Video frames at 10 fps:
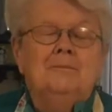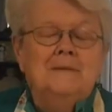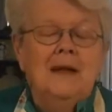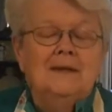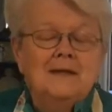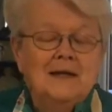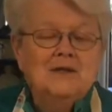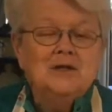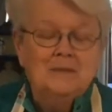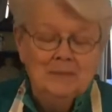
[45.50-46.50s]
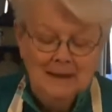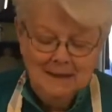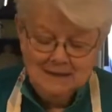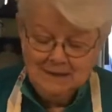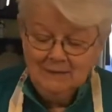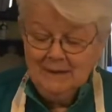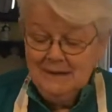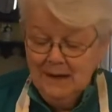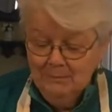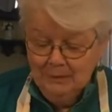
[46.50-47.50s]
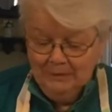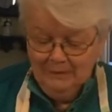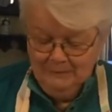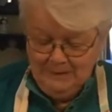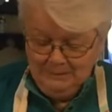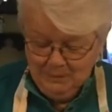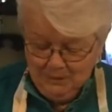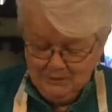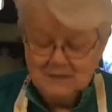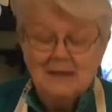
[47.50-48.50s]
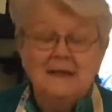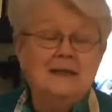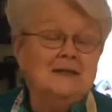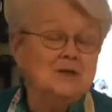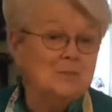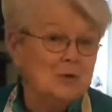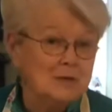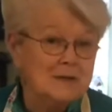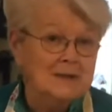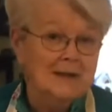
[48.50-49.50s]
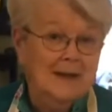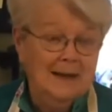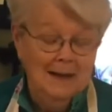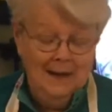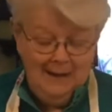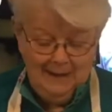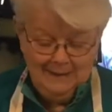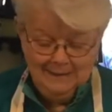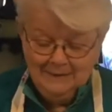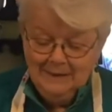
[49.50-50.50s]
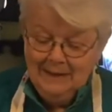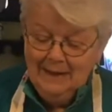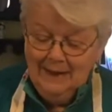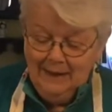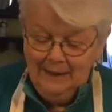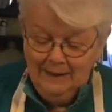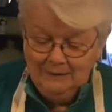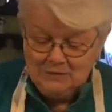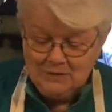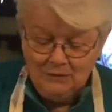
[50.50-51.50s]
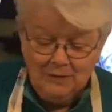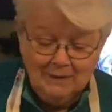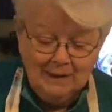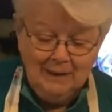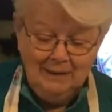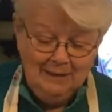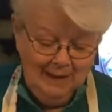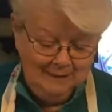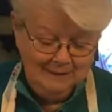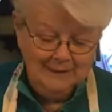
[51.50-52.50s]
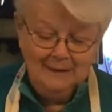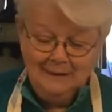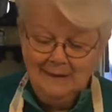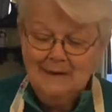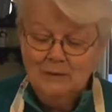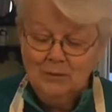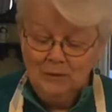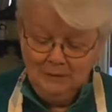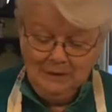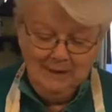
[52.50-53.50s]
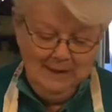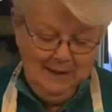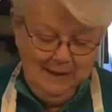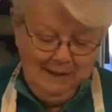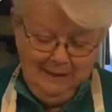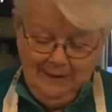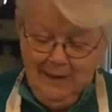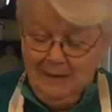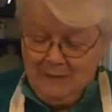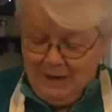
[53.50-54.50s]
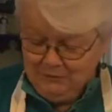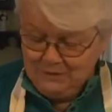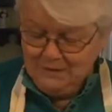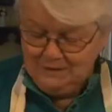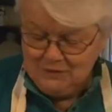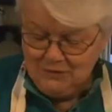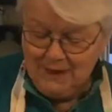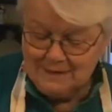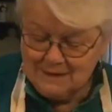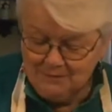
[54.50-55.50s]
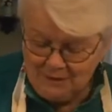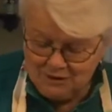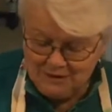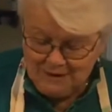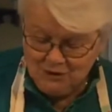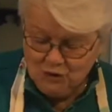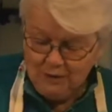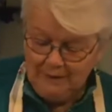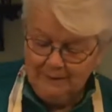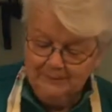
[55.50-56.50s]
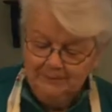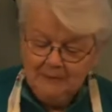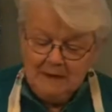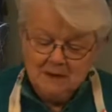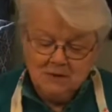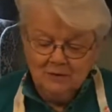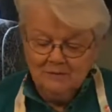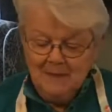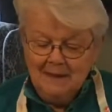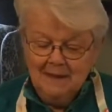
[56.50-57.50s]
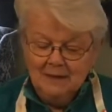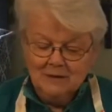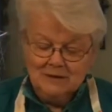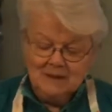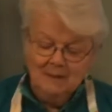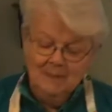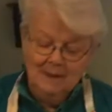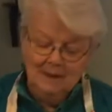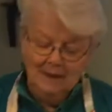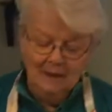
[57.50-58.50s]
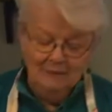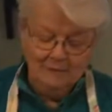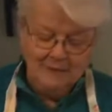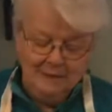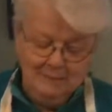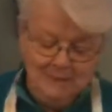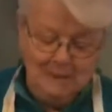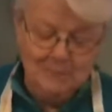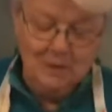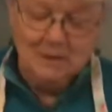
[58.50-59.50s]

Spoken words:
attention paid to the number of meatballs that each person had, so that they had an equal amount. So that's how much they enjoyed it. So I've made here some of the meatballs,